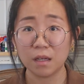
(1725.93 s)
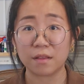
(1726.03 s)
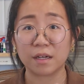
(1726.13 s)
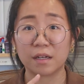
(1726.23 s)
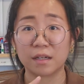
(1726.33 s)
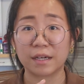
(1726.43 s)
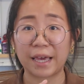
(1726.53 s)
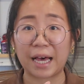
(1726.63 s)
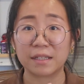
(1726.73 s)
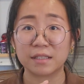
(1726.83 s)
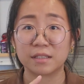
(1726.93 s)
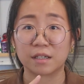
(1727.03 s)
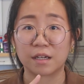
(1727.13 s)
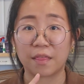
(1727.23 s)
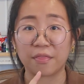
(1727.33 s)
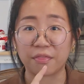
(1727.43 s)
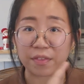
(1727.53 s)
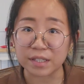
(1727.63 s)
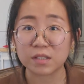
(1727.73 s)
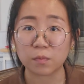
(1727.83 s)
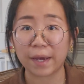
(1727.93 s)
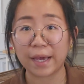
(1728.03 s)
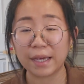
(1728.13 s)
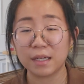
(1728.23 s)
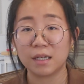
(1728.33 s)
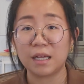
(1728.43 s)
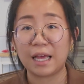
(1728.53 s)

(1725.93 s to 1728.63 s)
the calendar this way,